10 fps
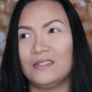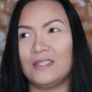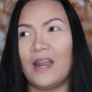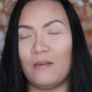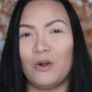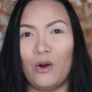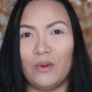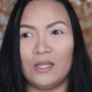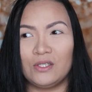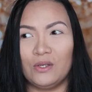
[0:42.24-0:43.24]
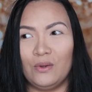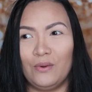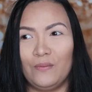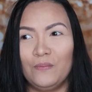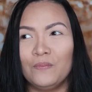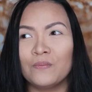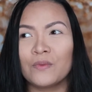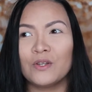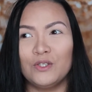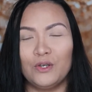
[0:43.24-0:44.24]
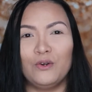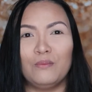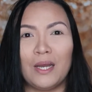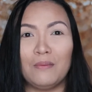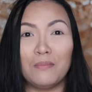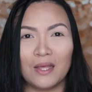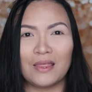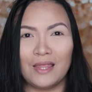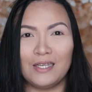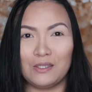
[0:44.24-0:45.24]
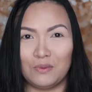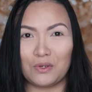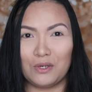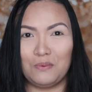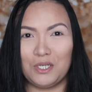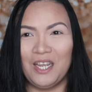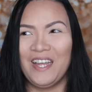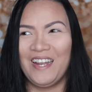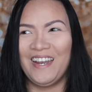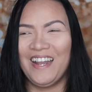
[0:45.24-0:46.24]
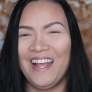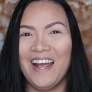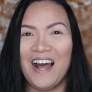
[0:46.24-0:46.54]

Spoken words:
that I'm going to do my monthly subscription.